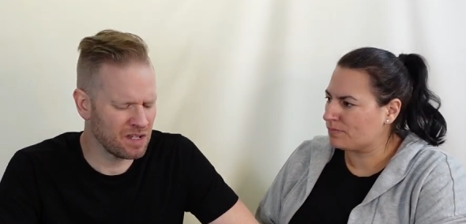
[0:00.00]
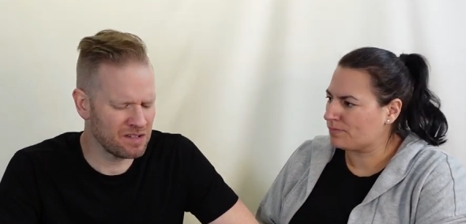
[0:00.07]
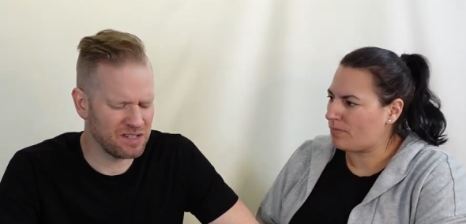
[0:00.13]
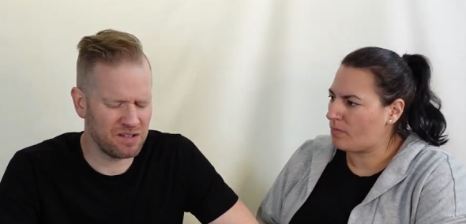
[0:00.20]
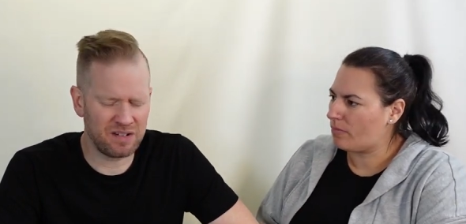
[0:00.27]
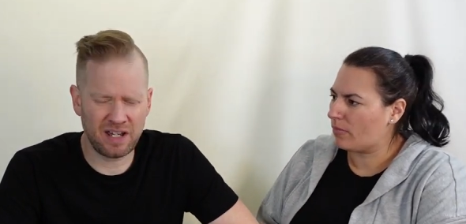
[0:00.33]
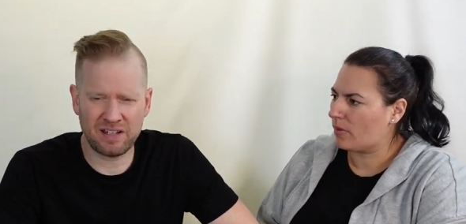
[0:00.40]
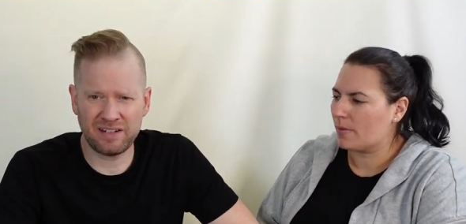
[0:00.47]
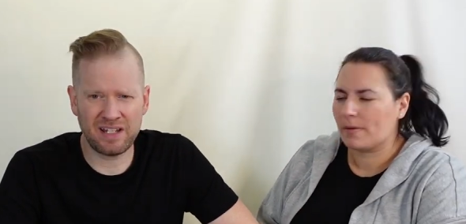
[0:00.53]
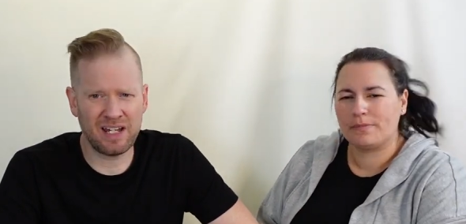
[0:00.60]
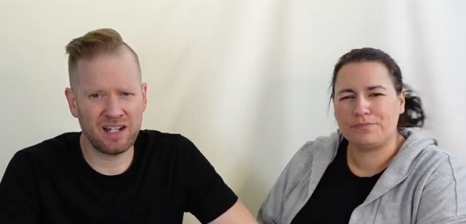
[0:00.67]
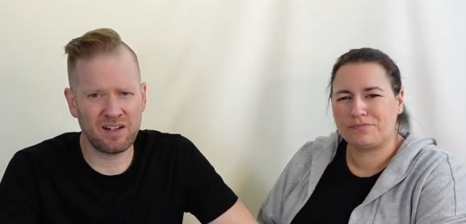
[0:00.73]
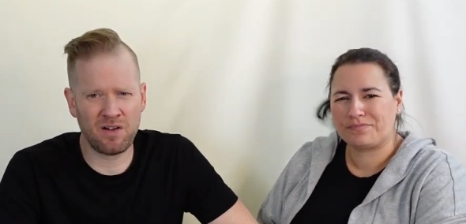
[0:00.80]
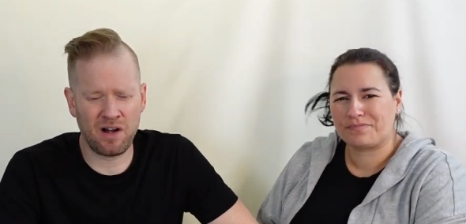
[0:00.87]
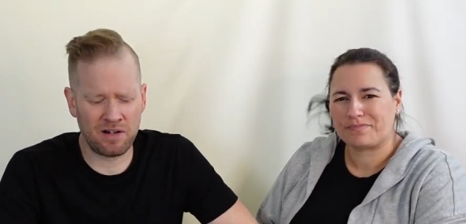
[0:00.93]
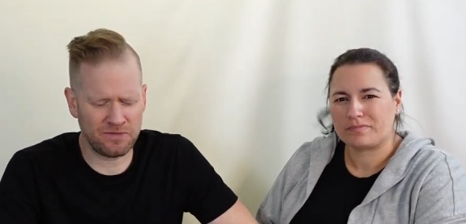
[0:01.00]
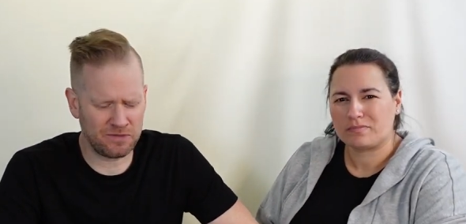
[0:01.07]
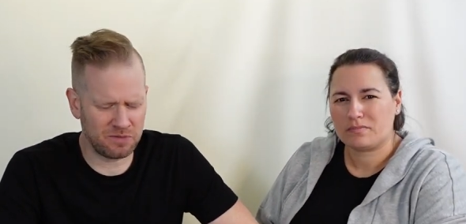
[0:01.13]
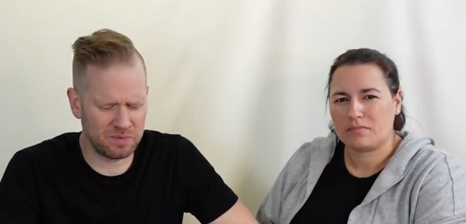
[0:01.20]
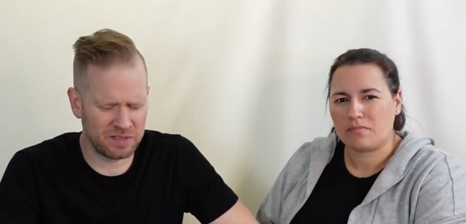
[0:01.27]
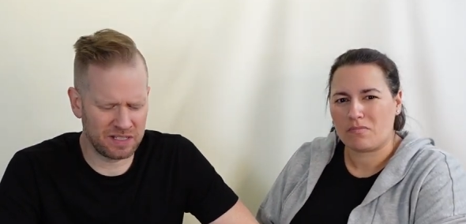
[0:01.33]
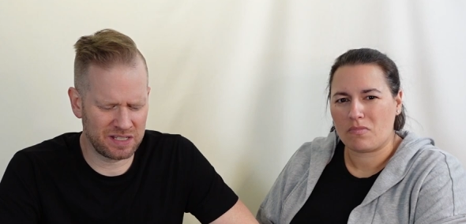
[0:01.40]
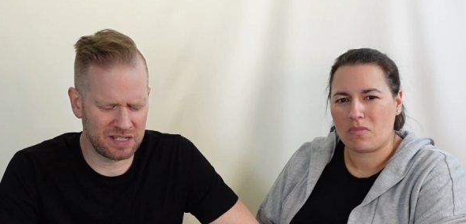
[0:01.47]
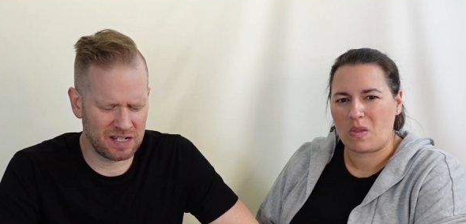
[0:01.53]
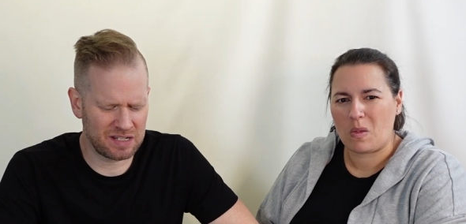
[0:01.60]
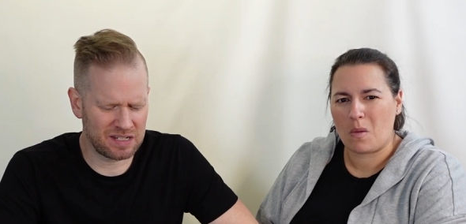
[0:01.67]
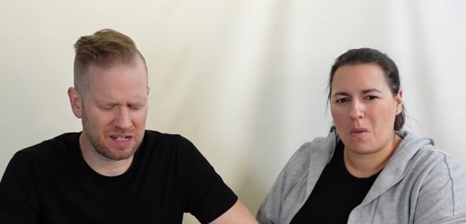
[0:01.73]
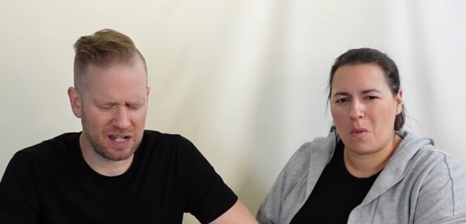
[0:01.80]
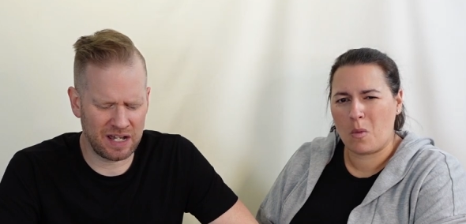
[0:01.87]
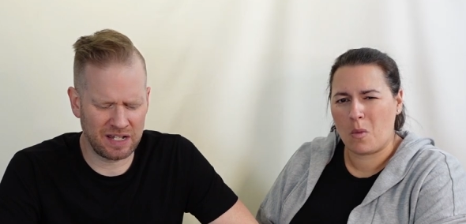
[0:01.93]
Speaker 1: So not not awful, but it's
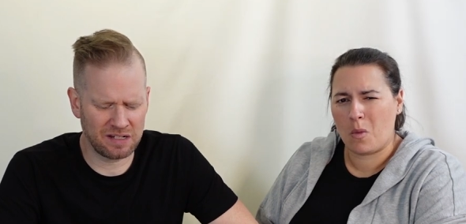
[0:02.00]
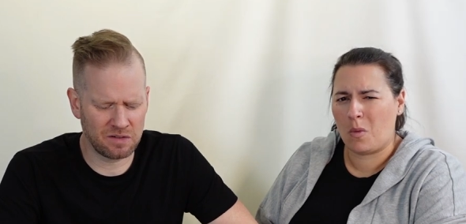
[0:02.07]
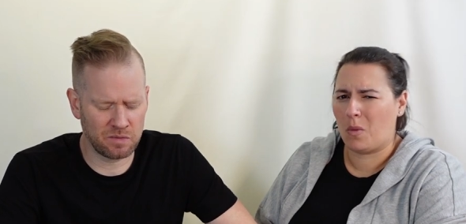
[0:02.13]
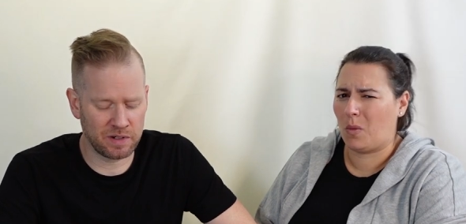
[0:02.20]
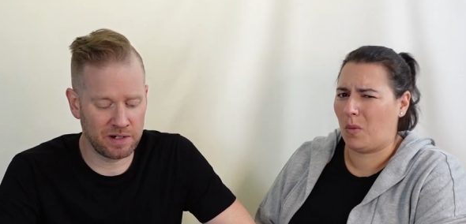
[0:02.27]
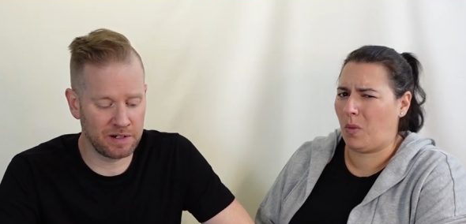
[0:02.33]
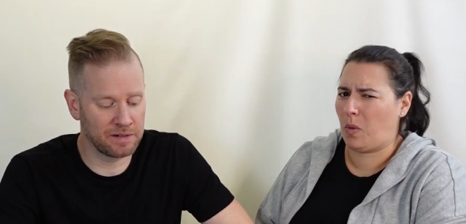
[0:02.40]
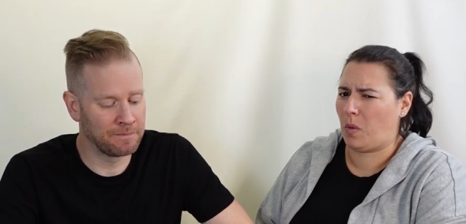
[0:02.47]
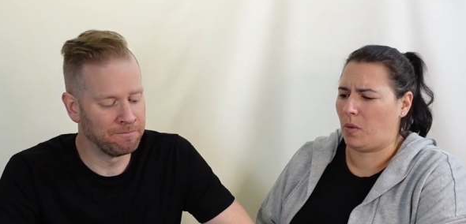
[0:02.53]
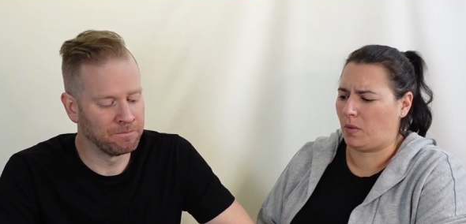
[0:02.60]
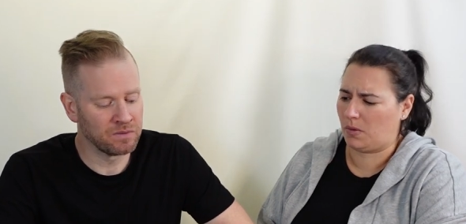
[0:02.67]
it's kind of weird.